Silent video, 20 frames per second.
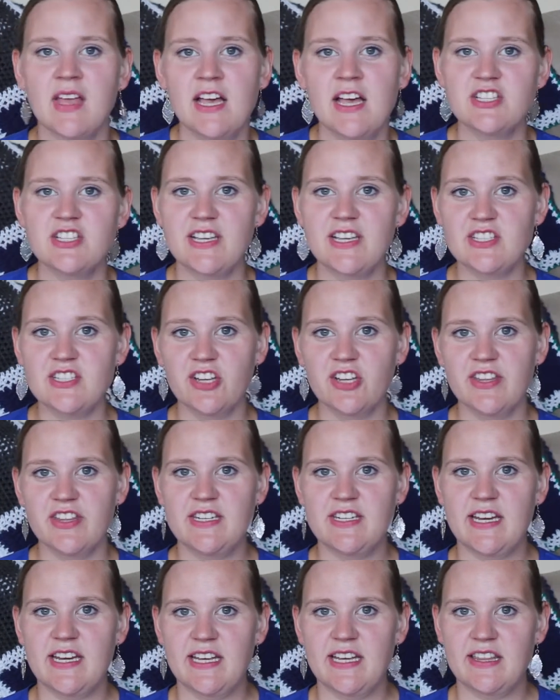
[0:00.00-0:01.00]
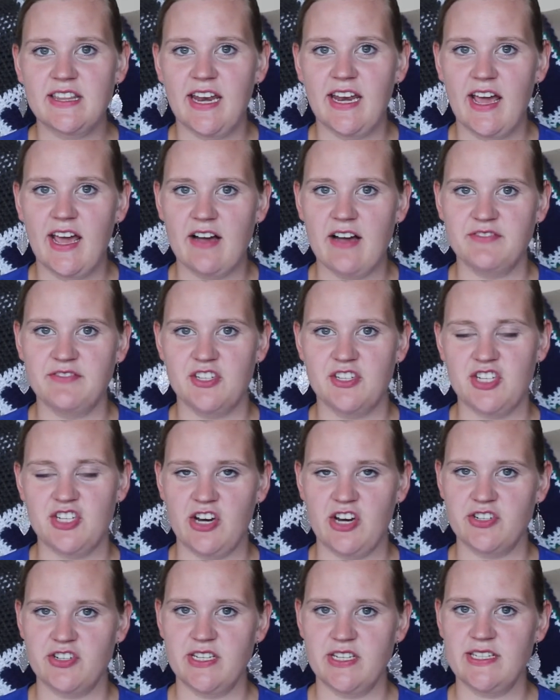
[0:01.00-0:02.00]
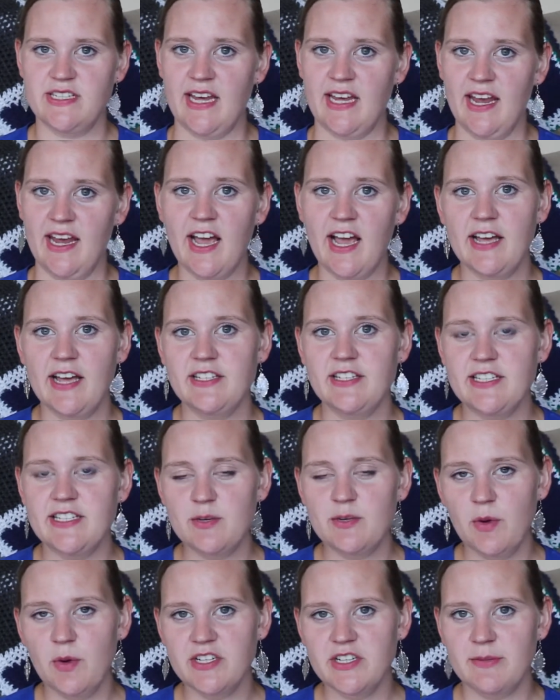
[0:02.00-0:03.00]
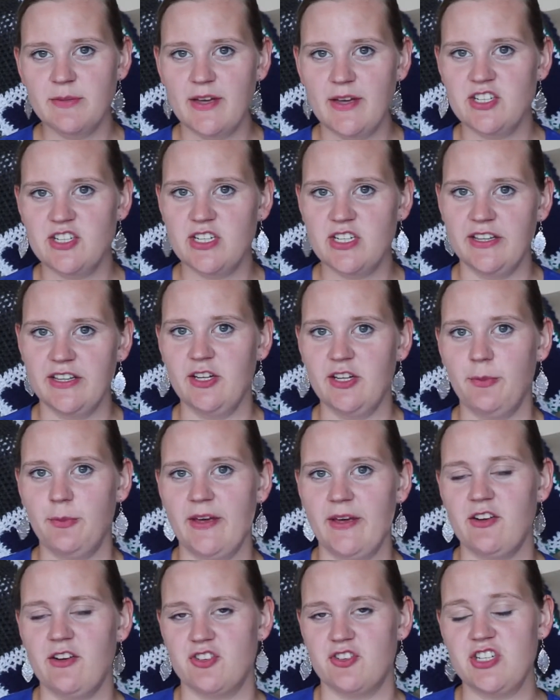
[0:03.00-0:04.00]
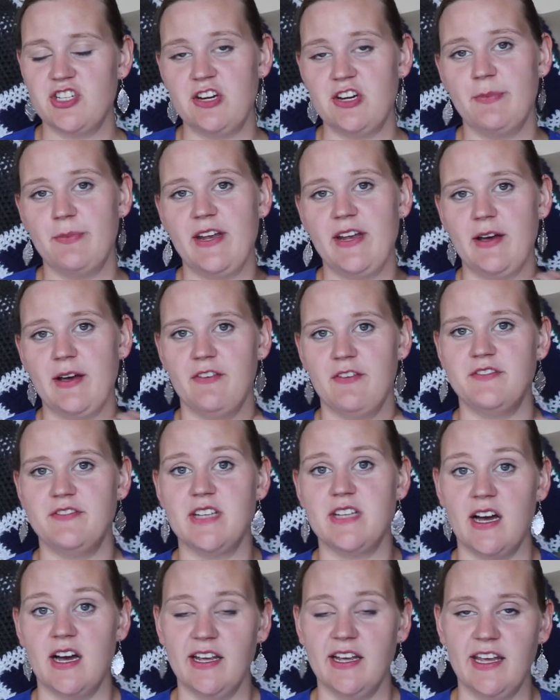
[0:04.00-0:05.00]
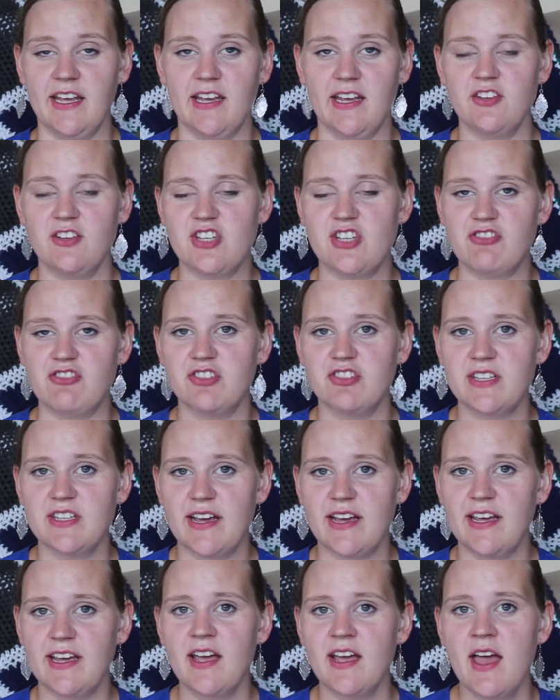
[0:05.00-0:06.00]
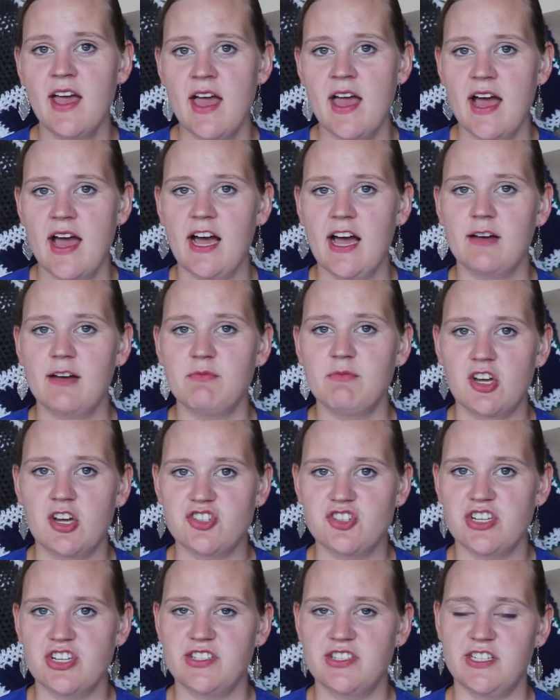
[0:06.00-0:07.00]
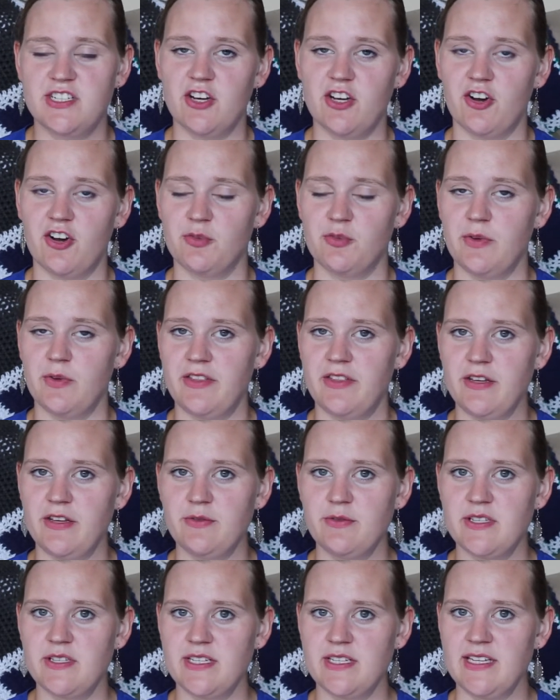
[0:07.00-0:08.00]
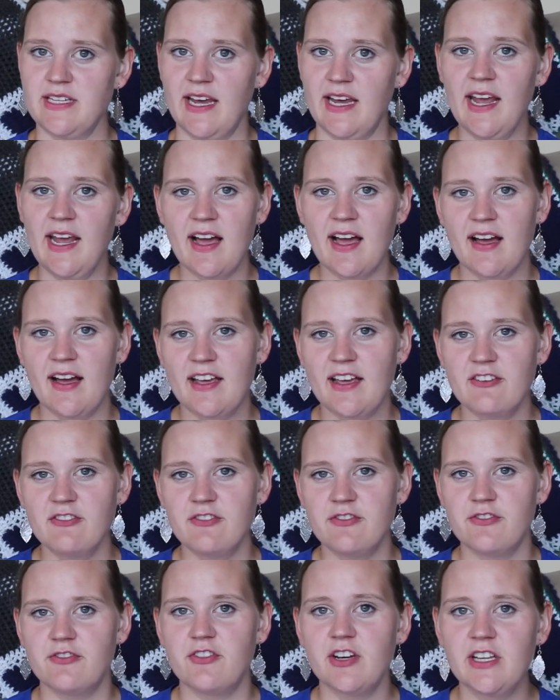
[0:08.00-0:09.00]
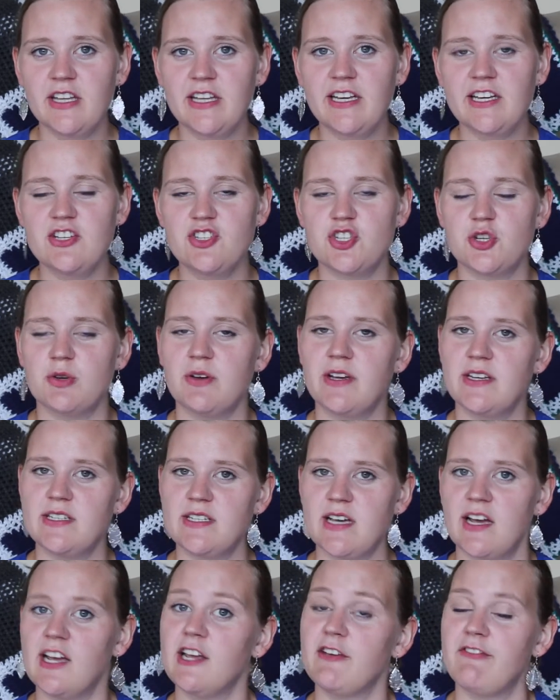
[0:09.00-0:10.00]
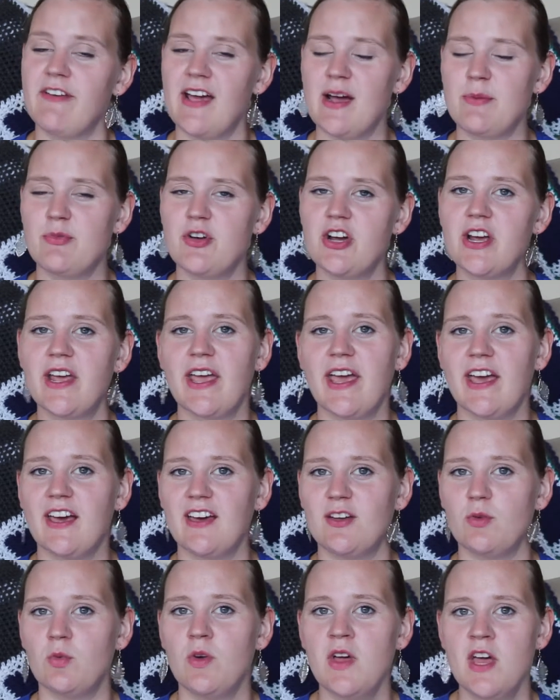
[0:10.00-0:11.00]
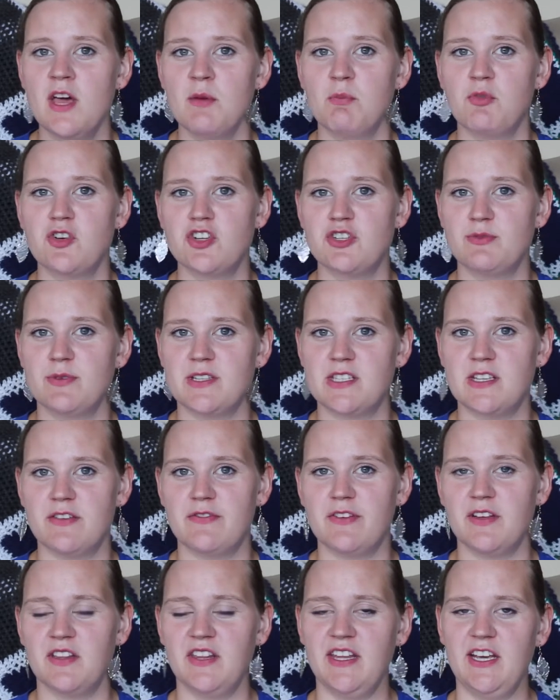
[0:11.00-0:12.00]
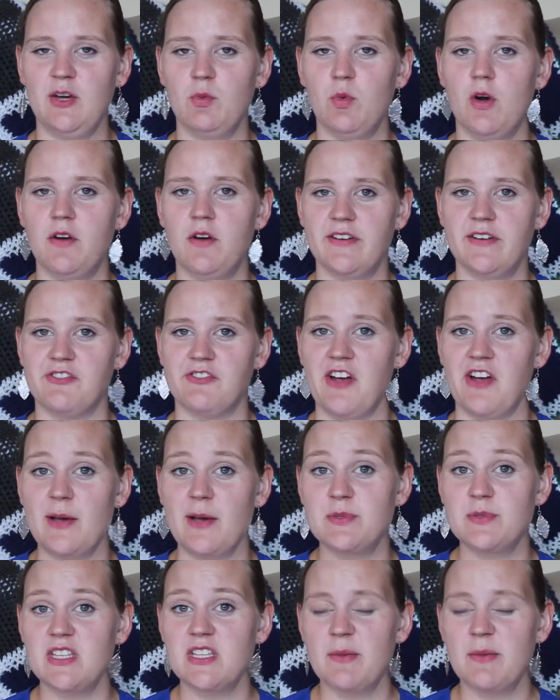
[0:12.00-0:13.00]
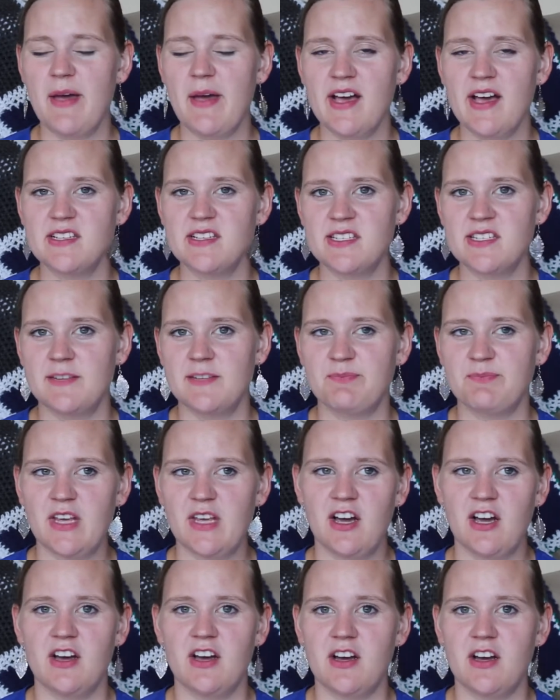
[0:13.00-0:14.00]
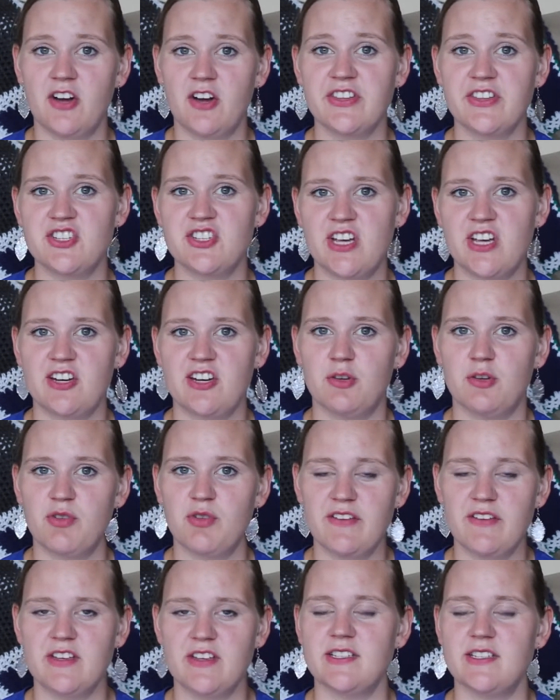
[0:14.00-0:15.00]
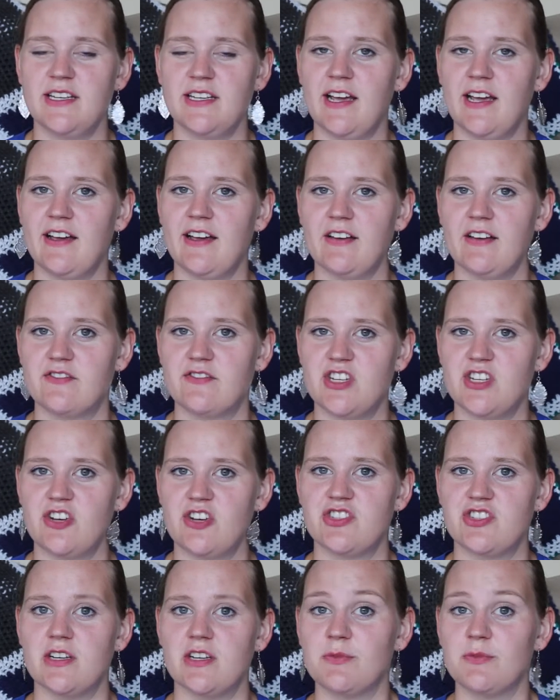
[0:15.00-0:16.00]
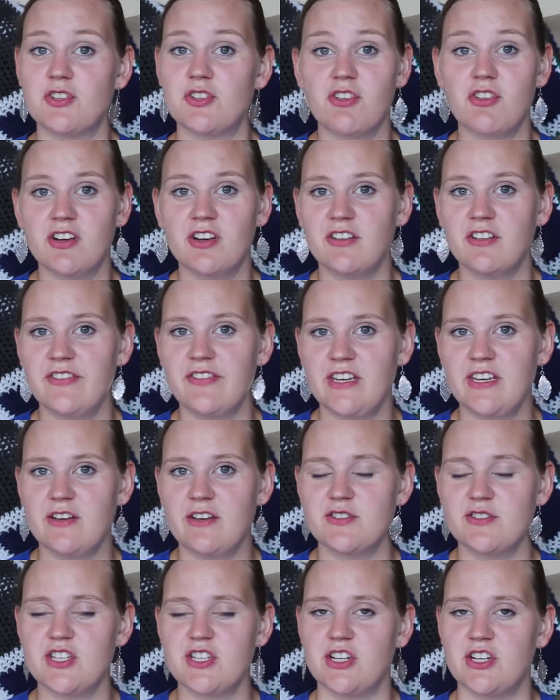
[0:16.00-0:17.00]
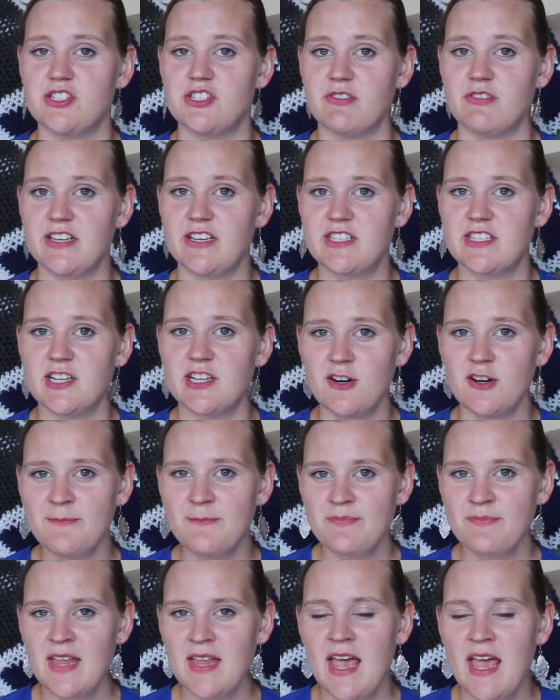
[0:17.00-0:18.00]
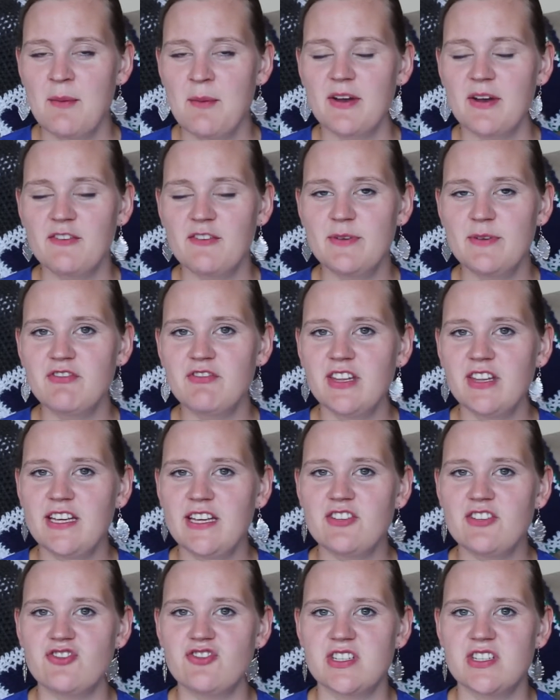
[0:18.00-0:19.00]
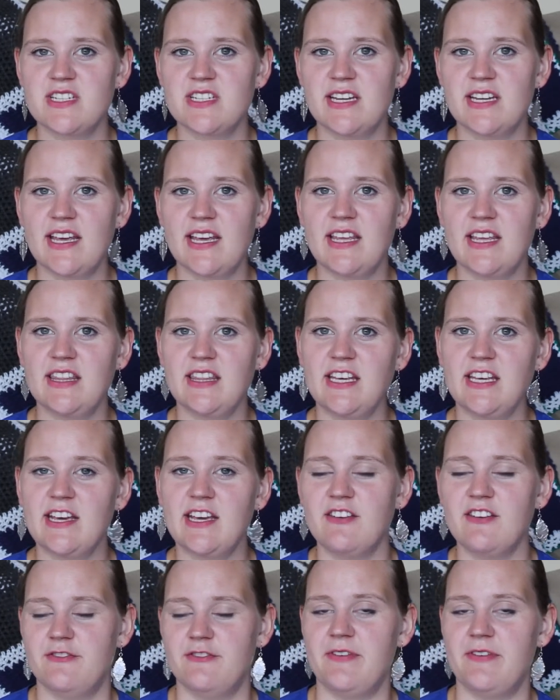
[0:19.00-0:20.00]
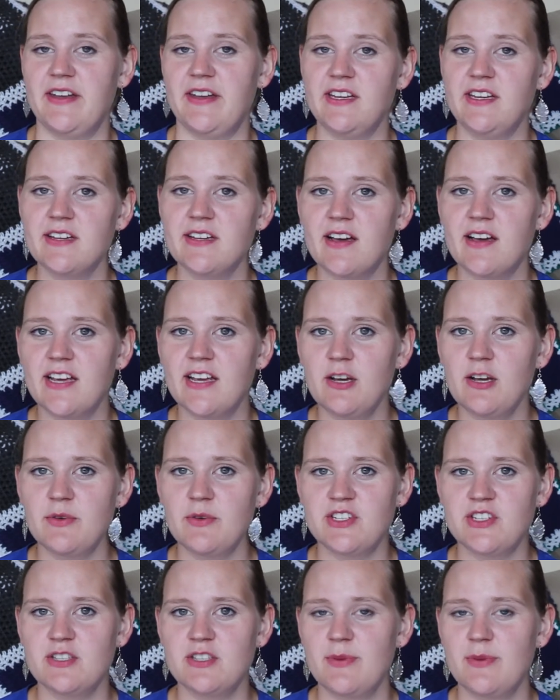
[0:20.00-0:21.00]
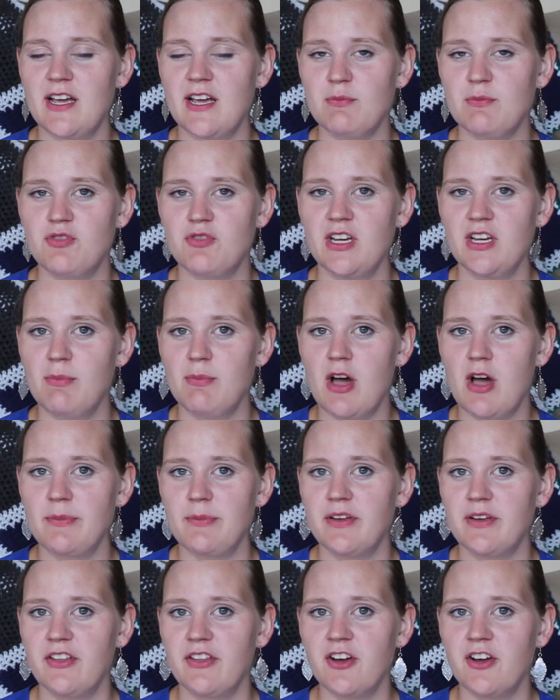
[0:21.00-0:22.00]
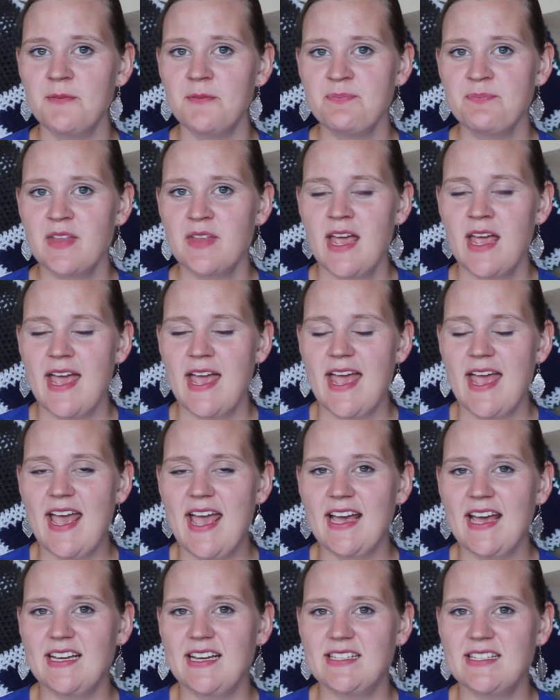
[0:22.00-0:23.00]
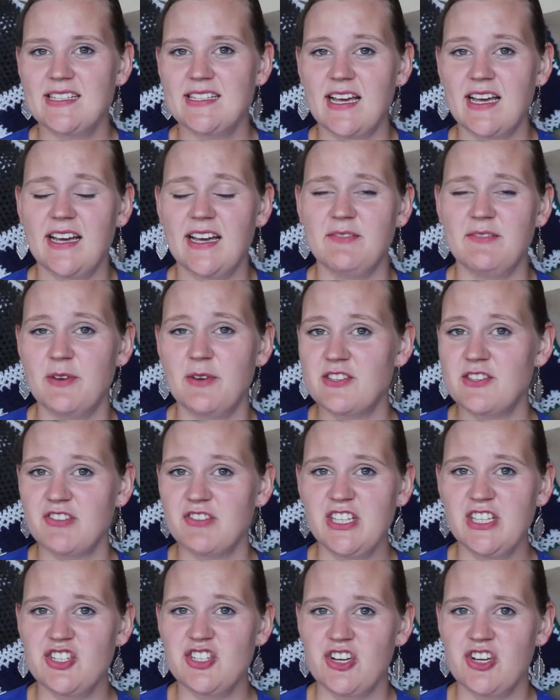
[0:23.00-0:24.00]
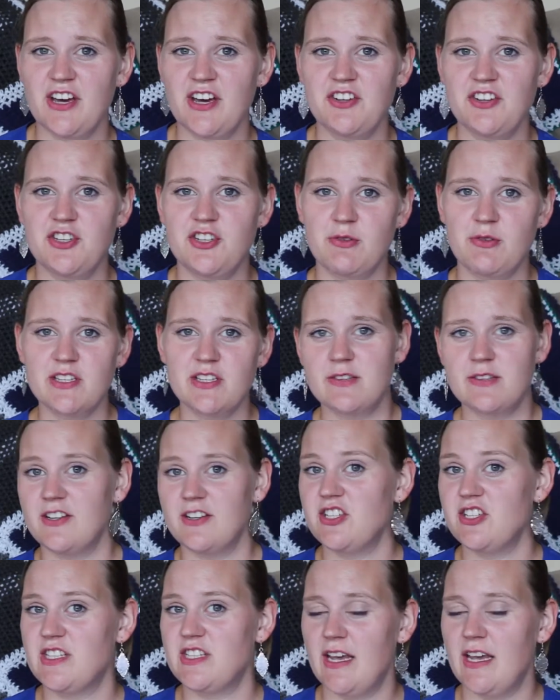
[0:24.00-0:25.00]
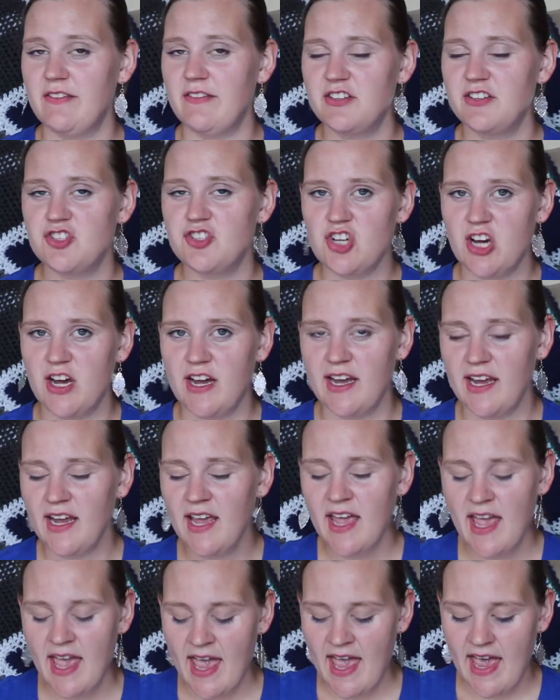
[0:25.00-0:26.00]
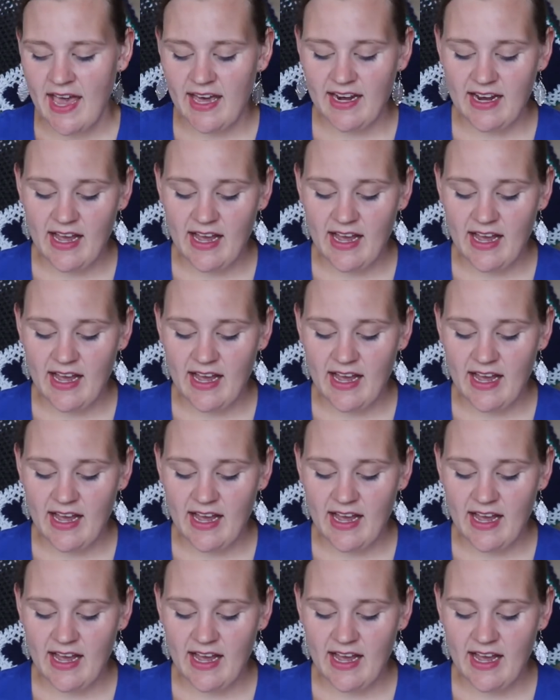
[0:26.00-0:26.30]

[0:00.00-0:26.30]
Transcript: So that's all the knitting that I have to share today. I did want to mention a little bit or share a bit of dyeing, general dyeing um, not just yarn with you today. I have really enjoyed dyeing fabric and more specifically woven wraps in the past. Uh, on this channel previously I have shared some tutorial videos on doing so, but I've been really interested in the confetti dyeing which has become pretty popular and I wasn't really sure how to do it so I just gave it a try and I